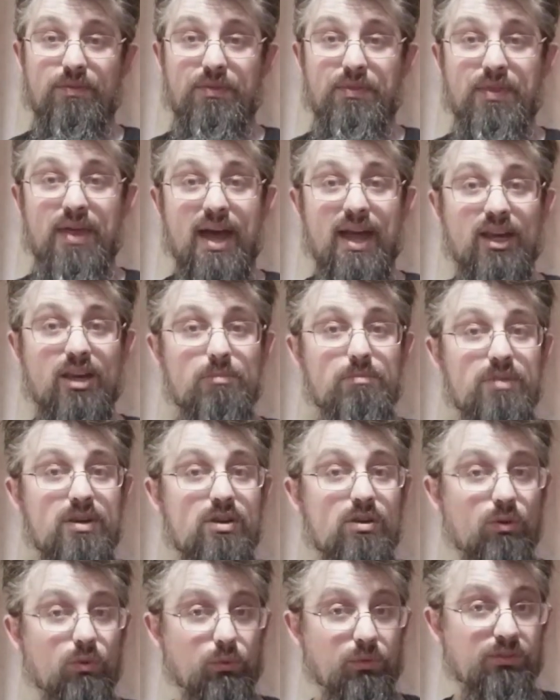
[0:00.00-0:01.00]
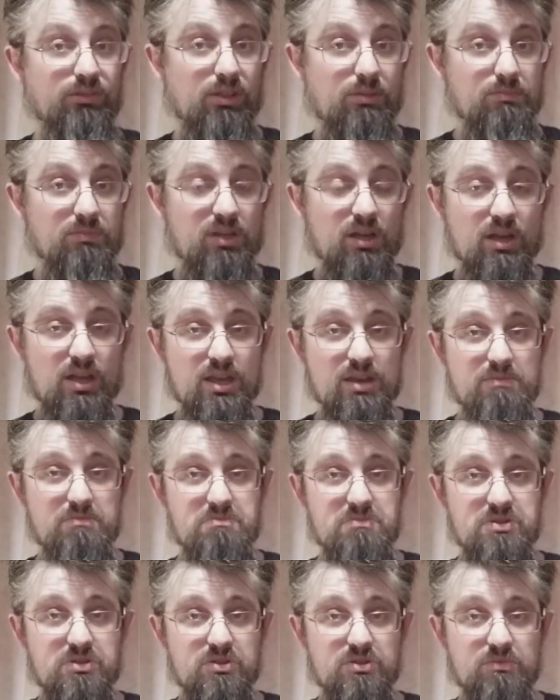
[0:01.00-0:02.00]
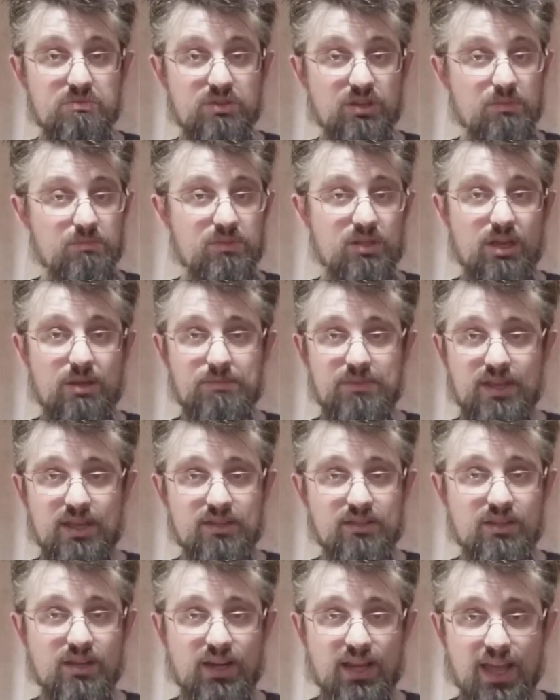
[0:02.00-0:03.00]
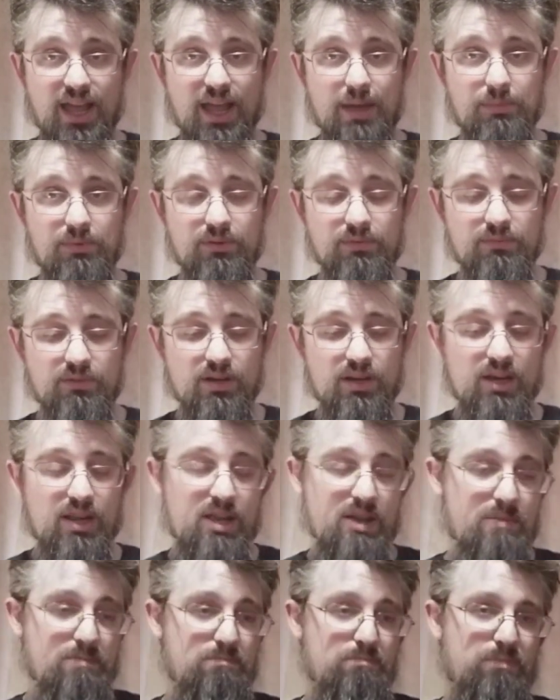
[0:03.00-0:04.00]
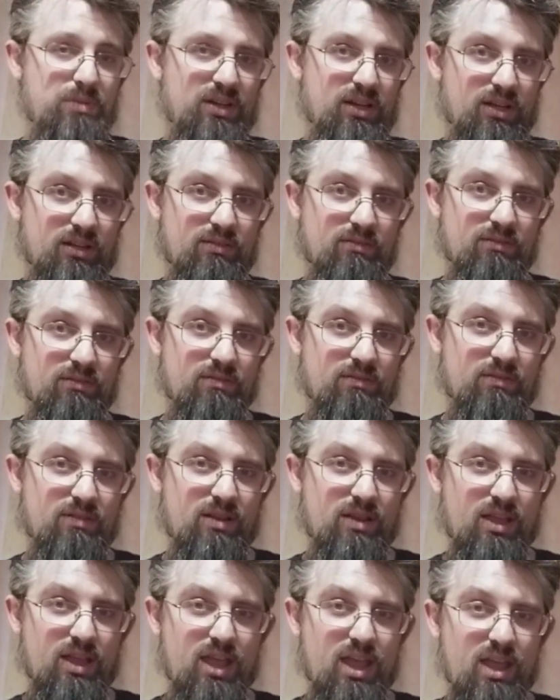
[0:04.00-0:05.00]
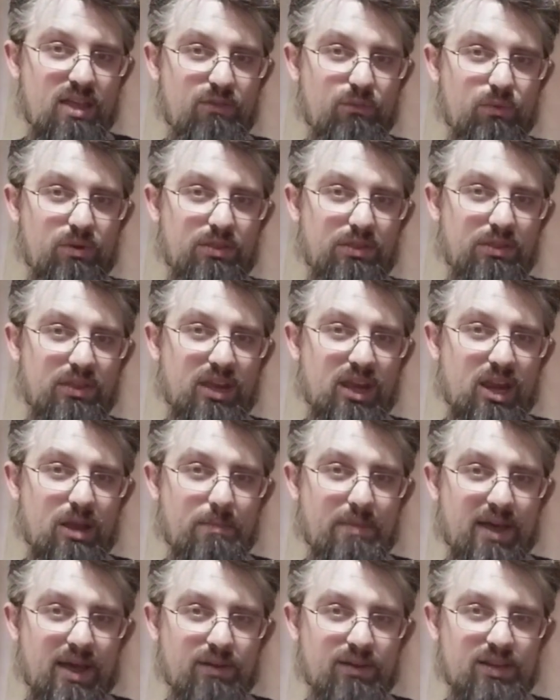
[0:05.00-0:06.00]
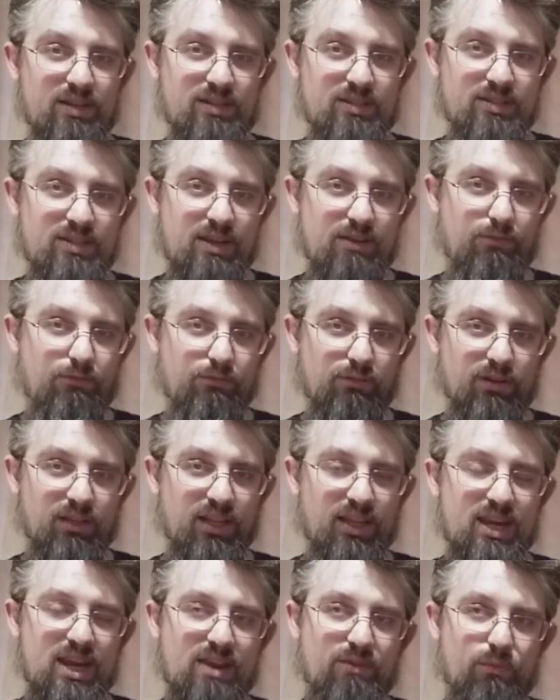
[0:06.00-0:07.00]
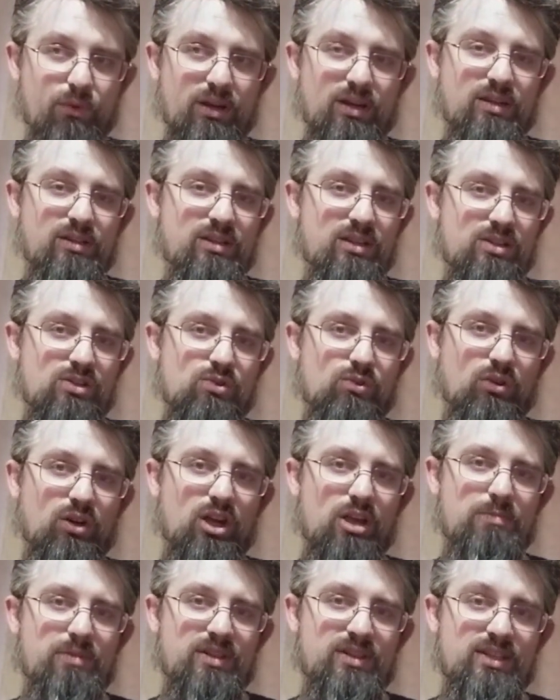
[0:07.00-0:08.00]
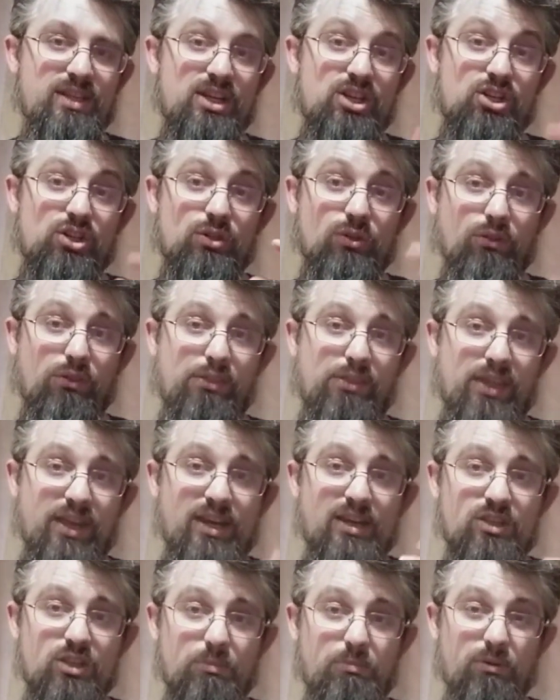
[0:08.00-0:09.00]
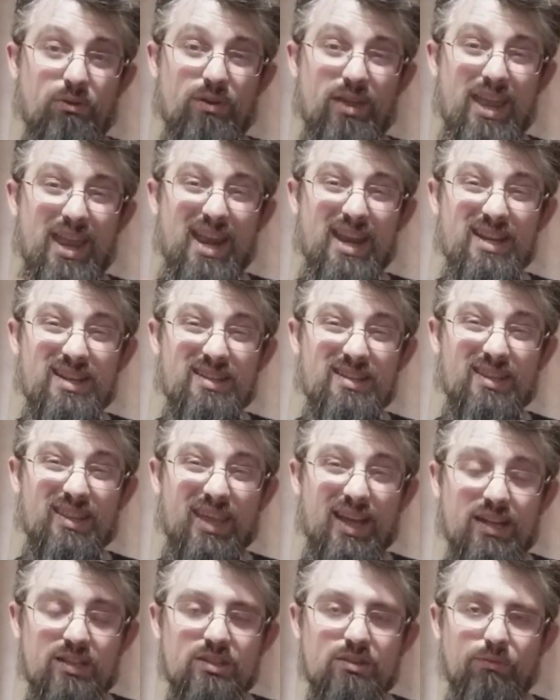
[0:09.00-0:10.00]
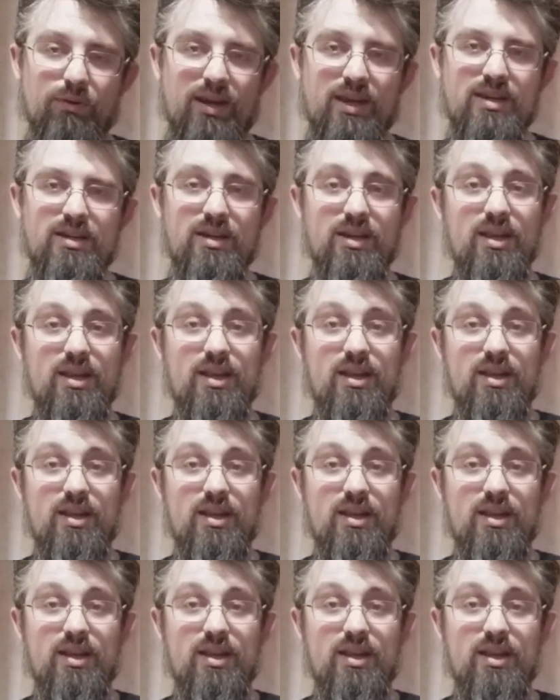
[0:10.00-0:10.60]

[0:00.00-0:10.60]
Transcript: That can be cool sometimes. Sometimes that's going to happen, but if we think about it differently, if we can describe additional things to put into that terrain,